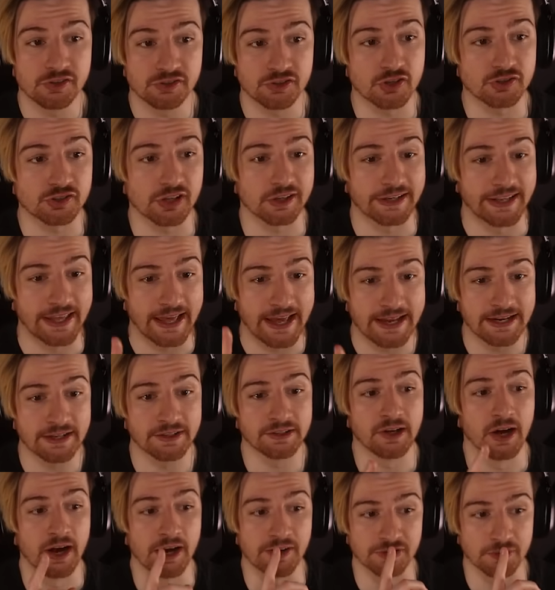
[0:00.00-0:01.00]
subtly
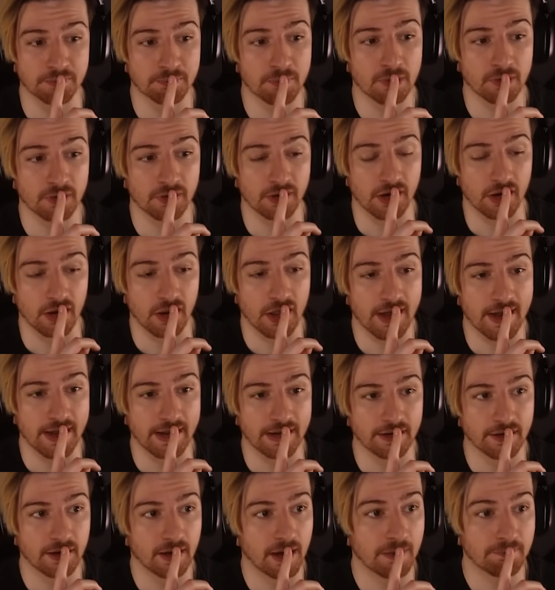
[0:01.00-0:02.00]
ache, guys. I'm not gonna
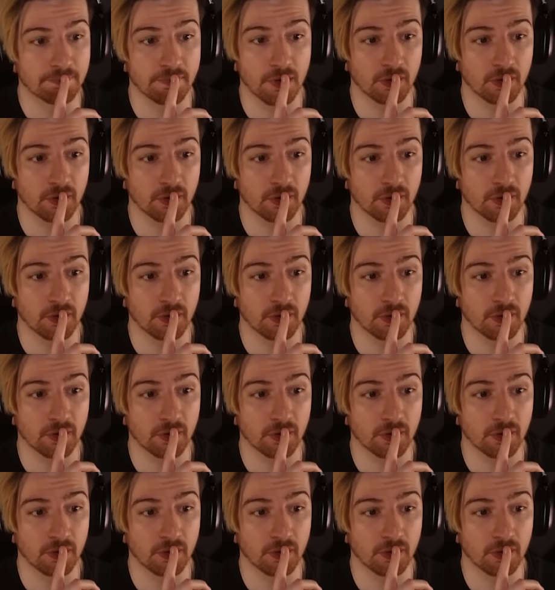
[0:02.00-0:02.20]
lie. I'm